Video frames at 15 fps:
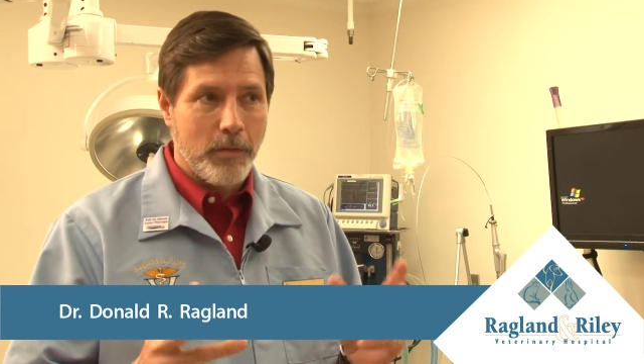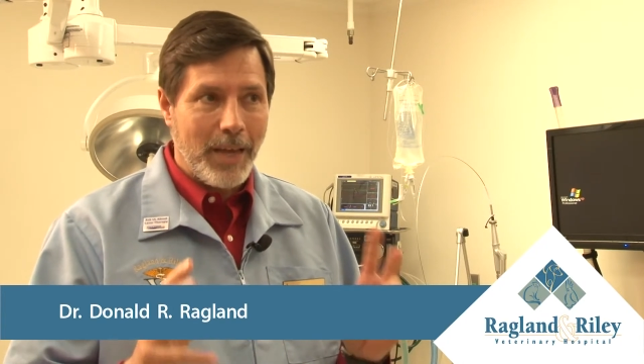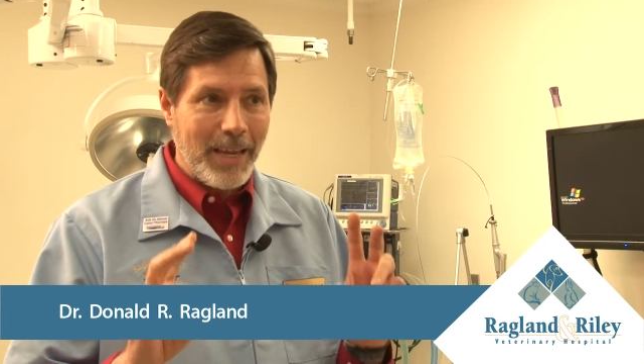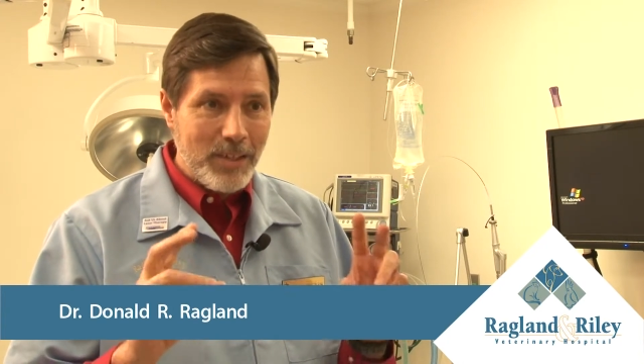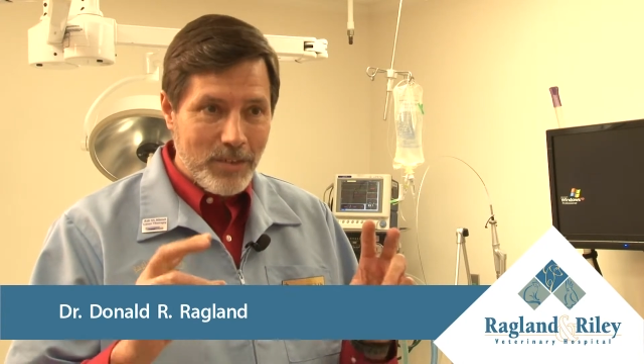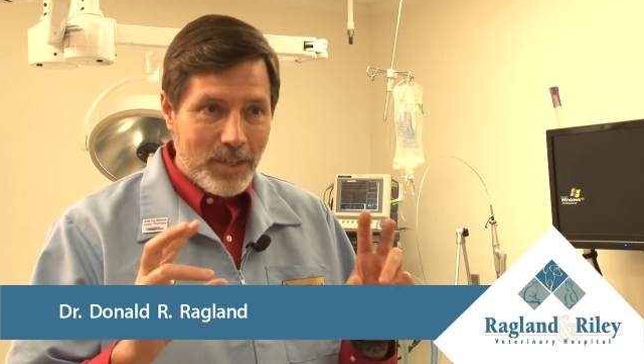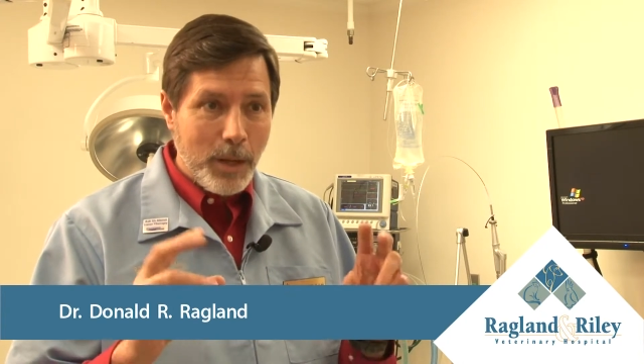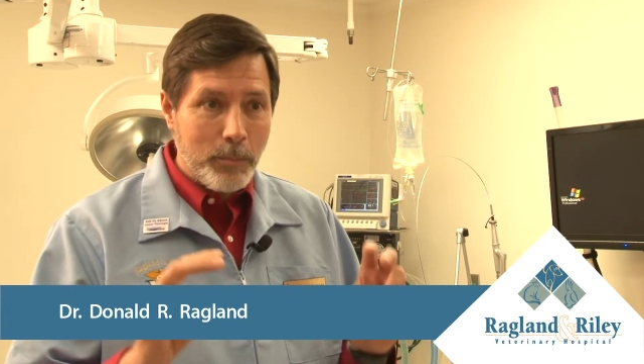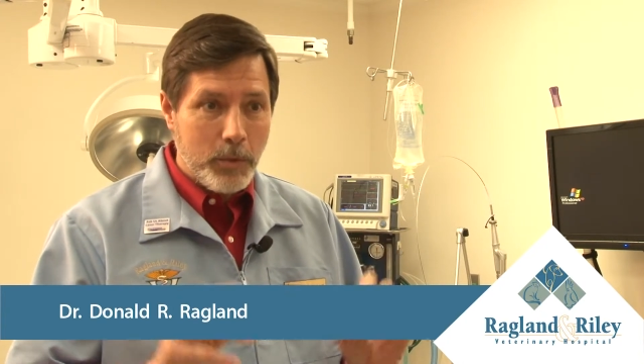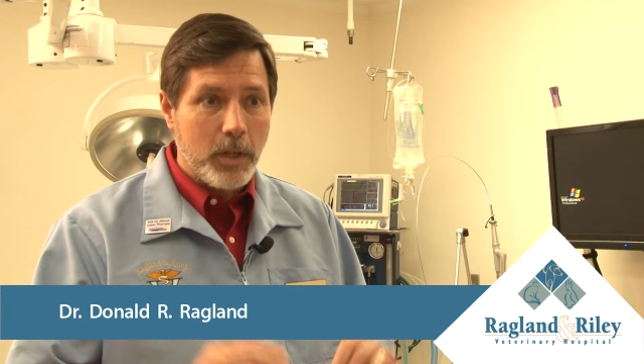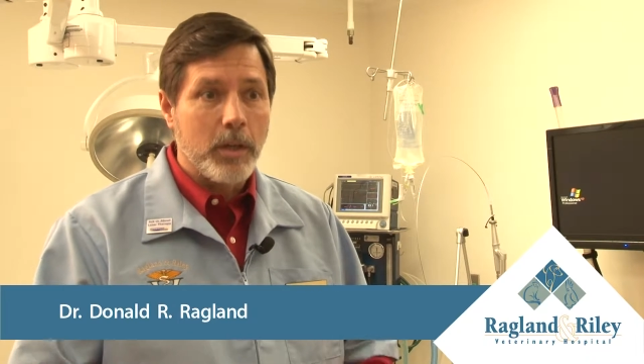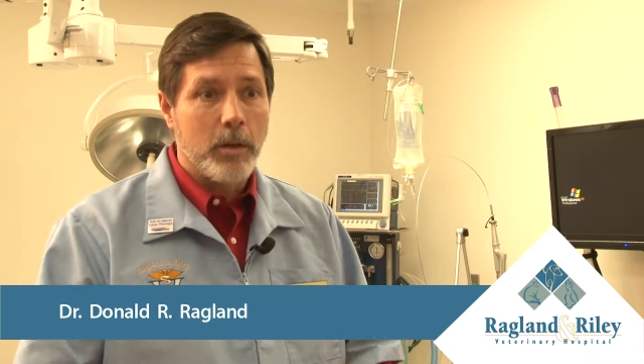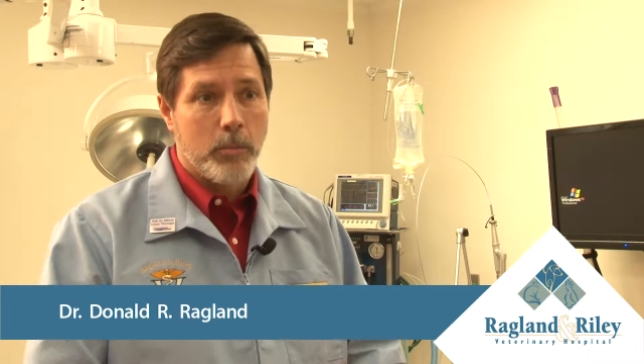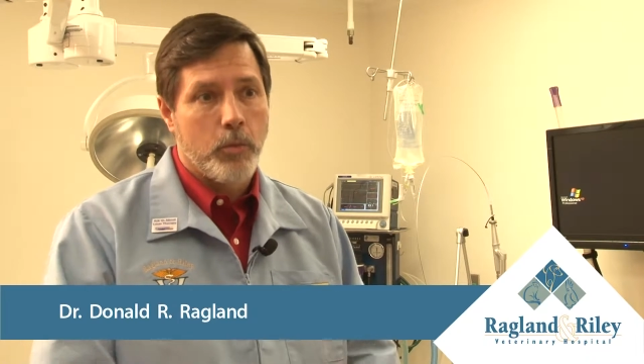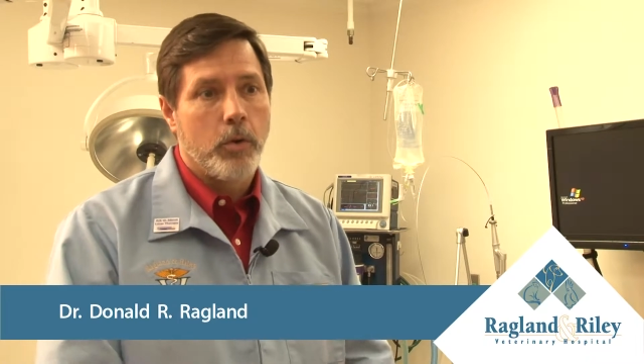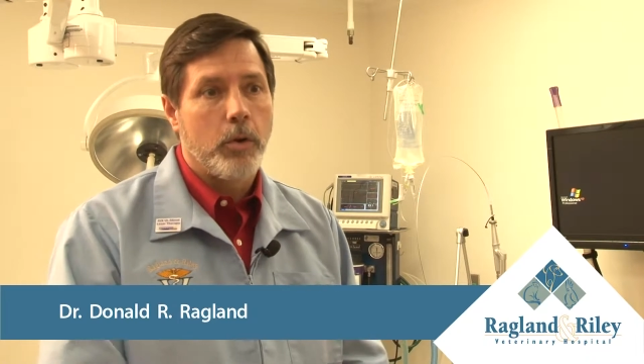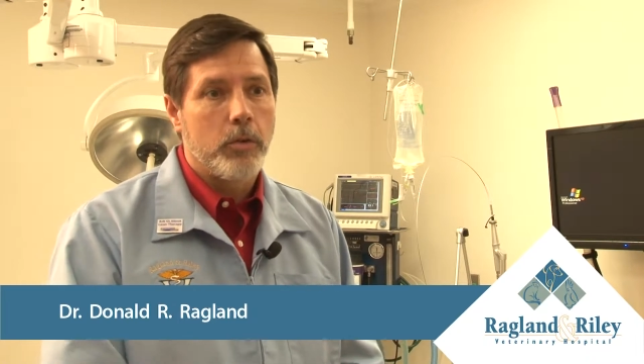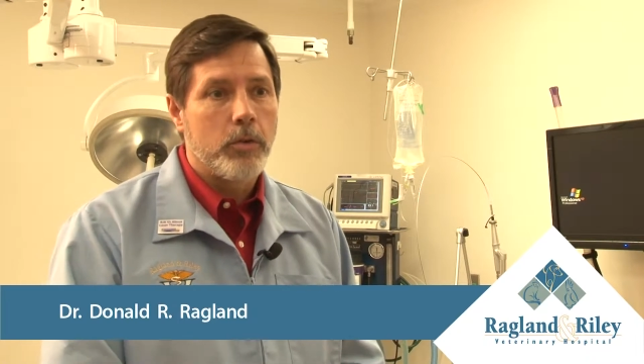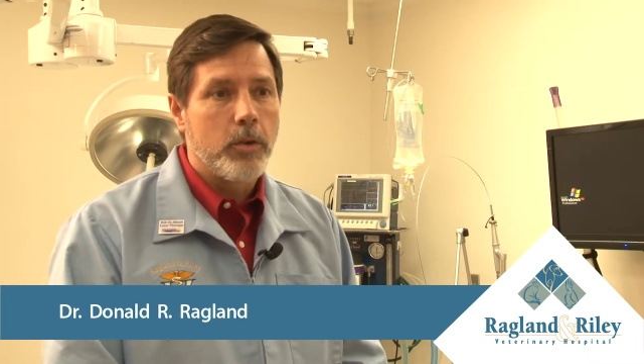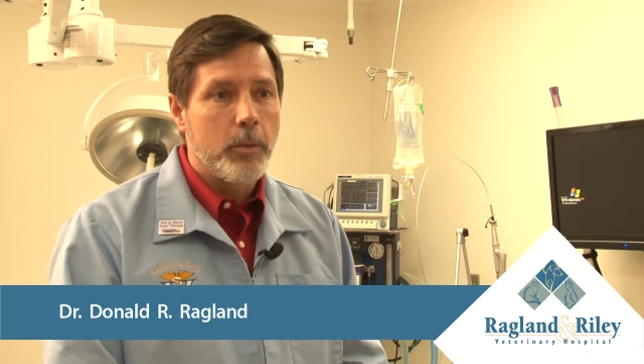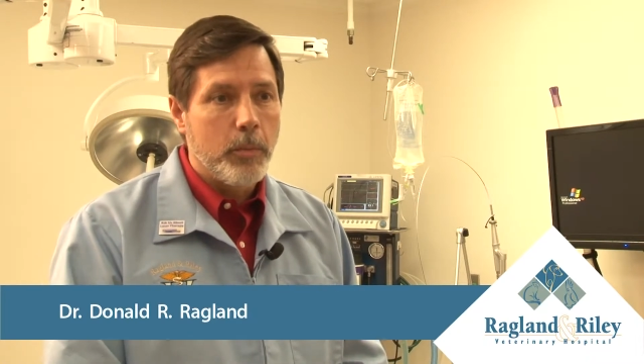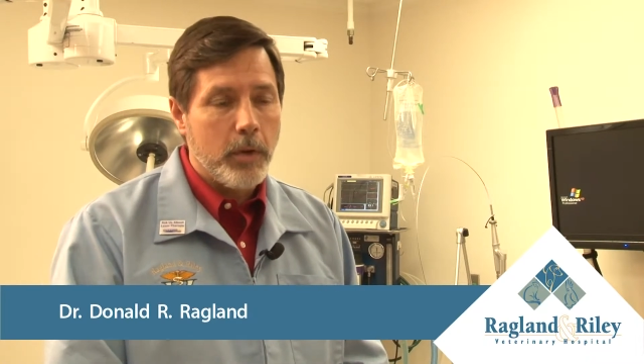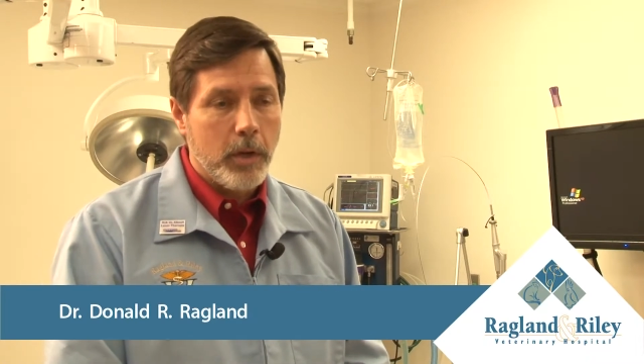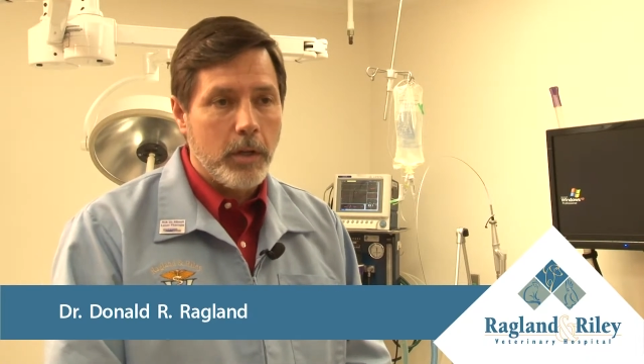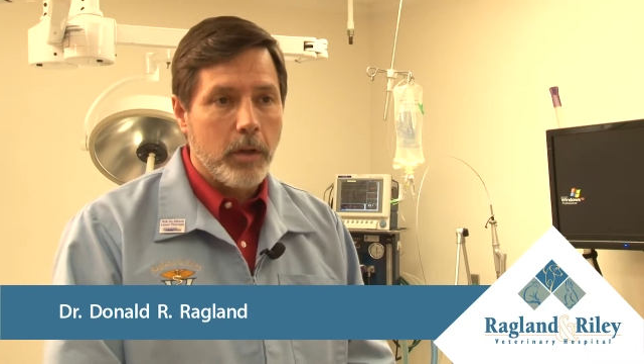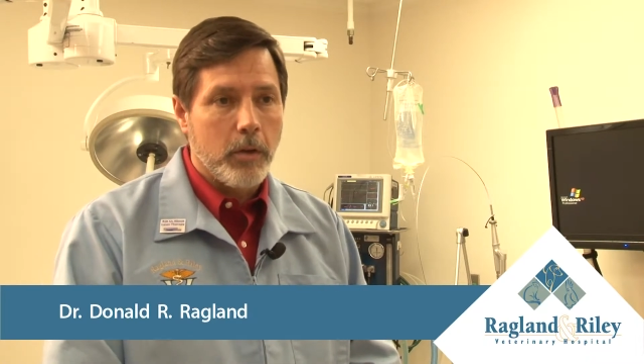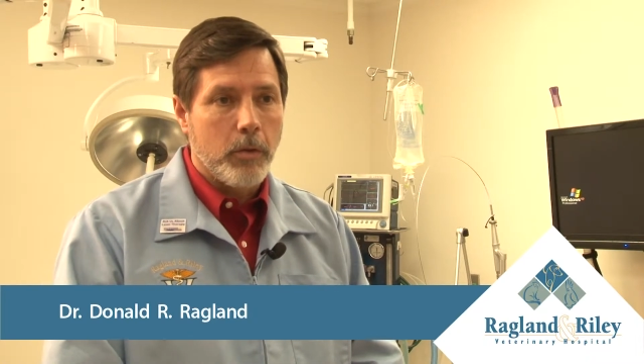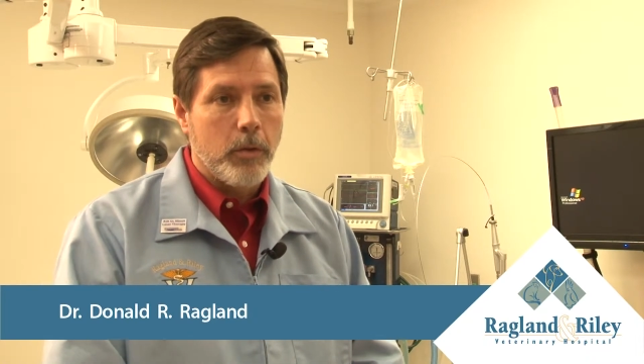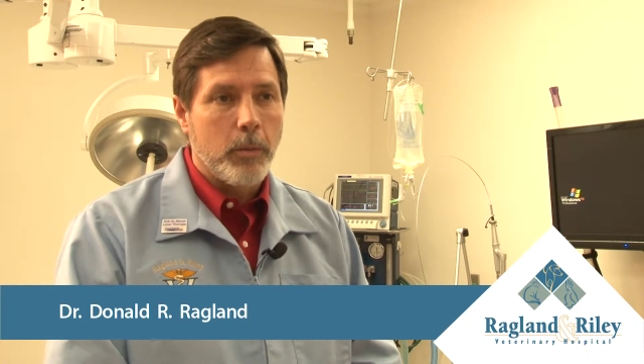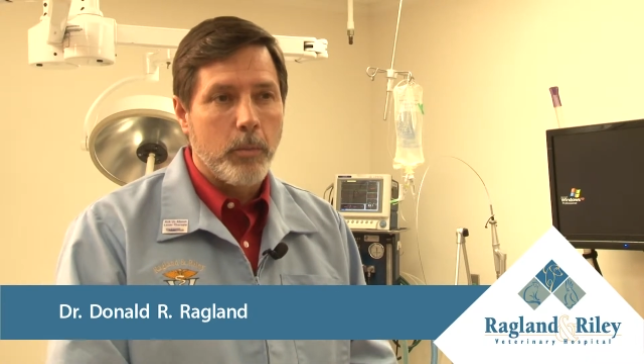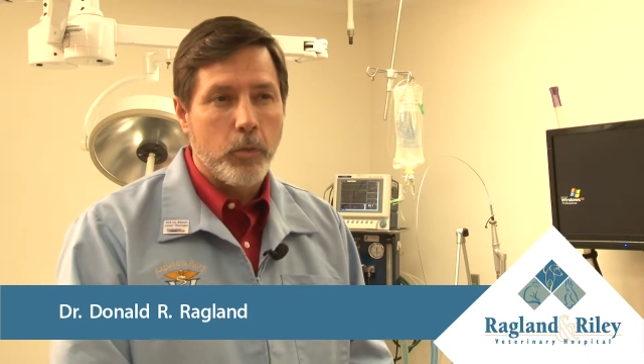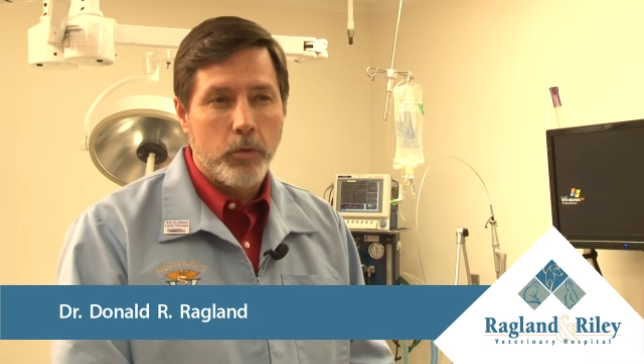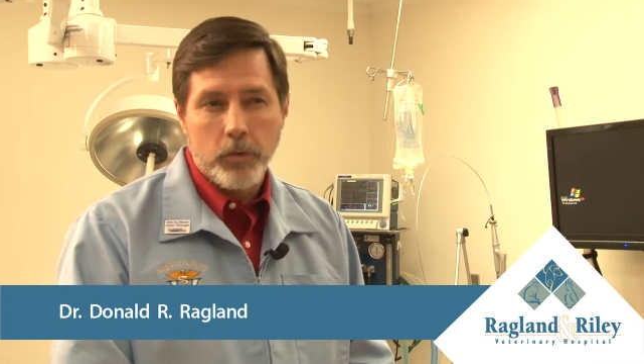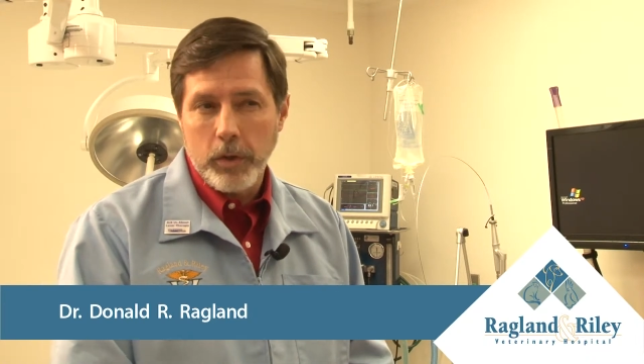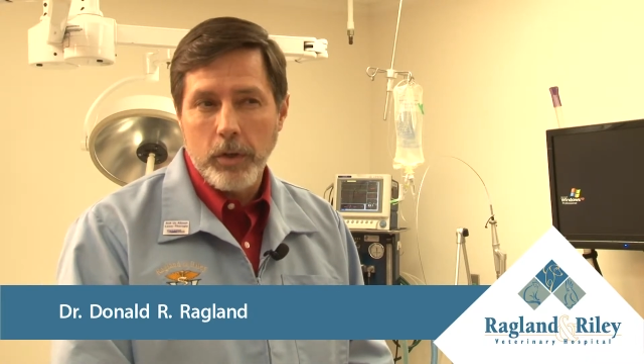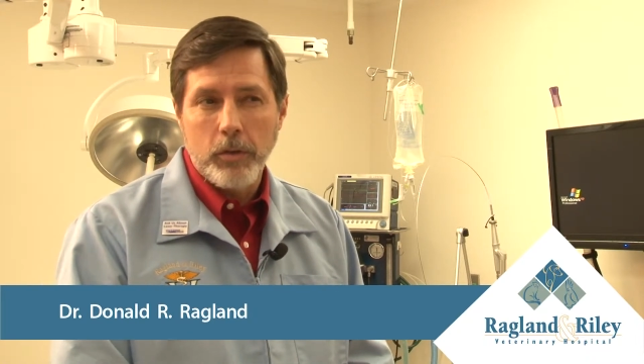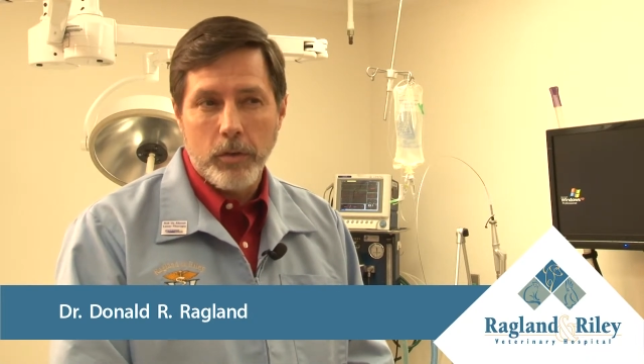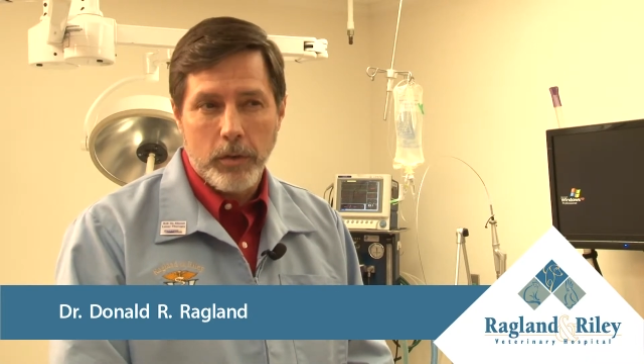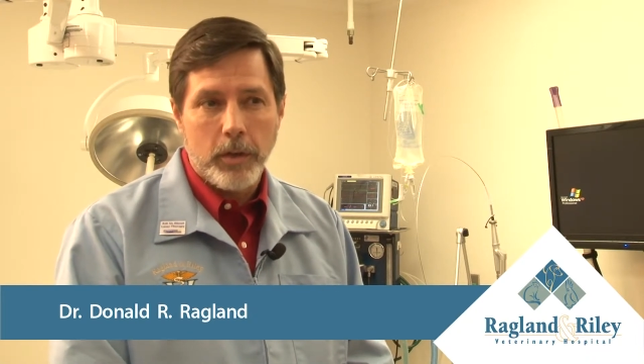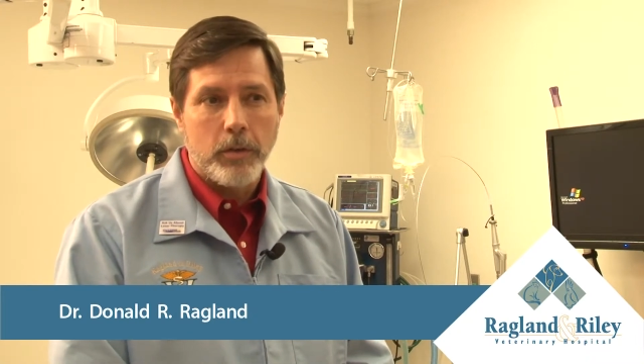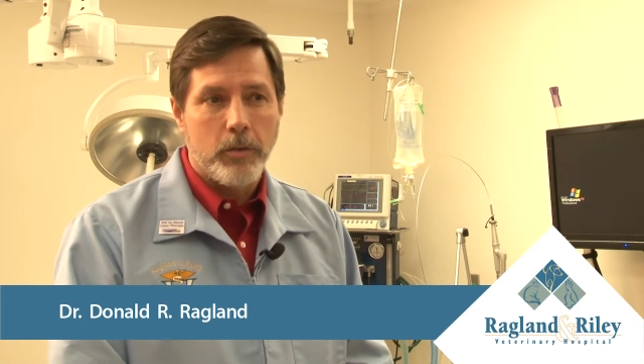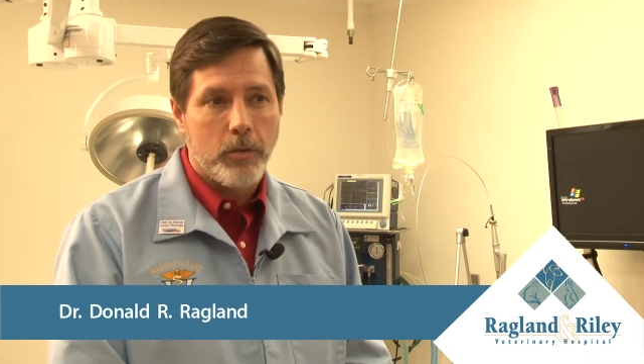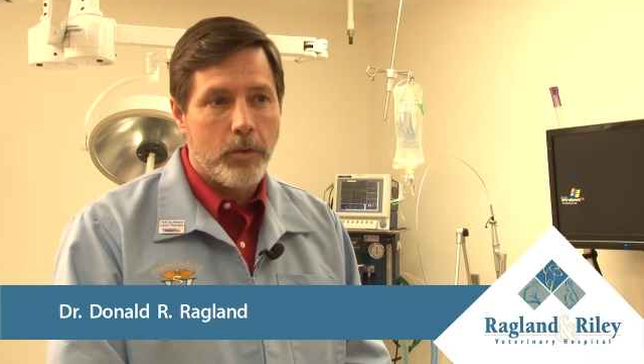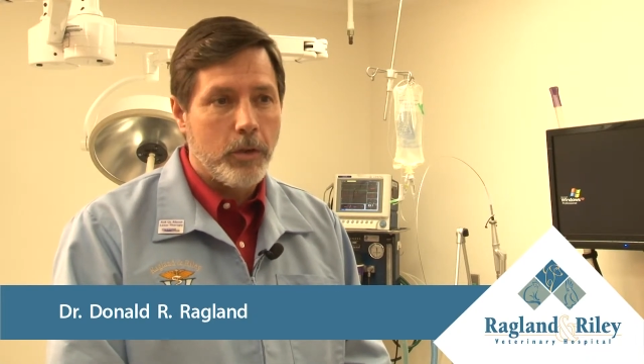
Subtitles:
aseptic approach depending on the procedure that you're